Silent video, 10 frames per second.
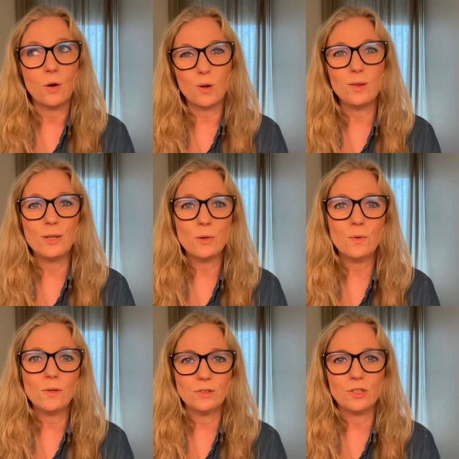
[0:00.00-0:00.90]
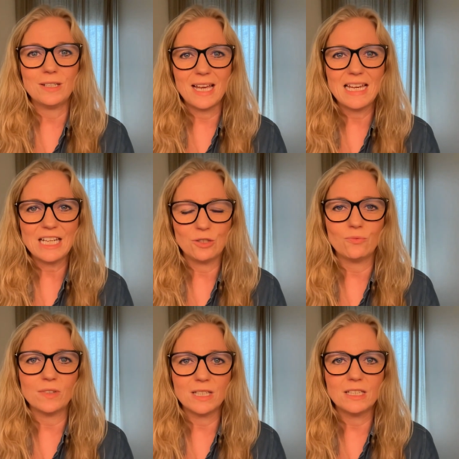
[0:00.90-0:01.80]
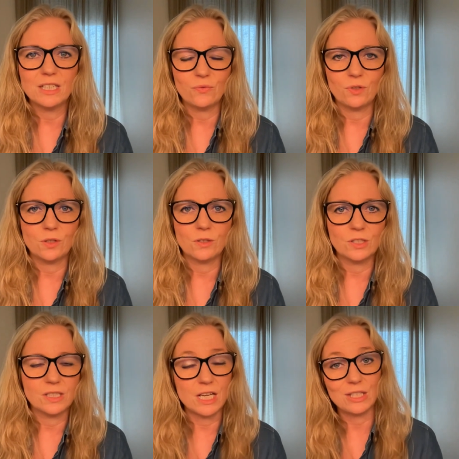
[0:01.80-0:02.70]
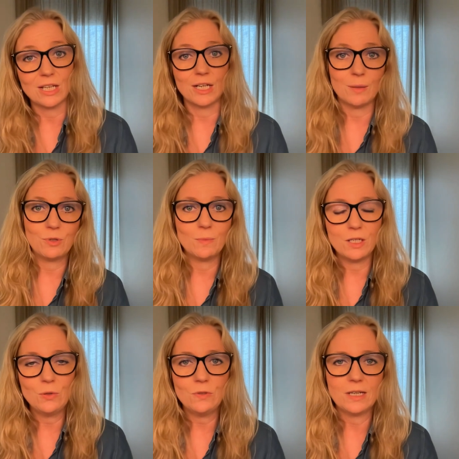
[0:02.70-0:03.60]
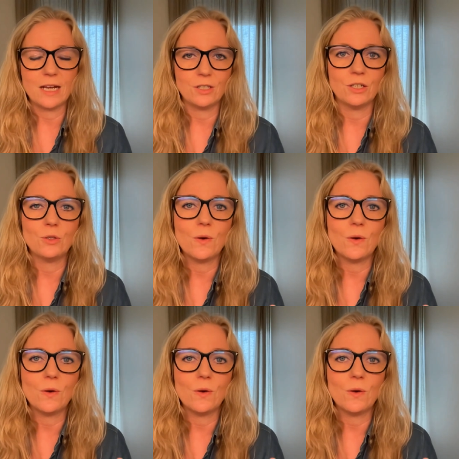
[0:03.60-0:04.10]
Although today it's really difficult to say sign up to my newsletter.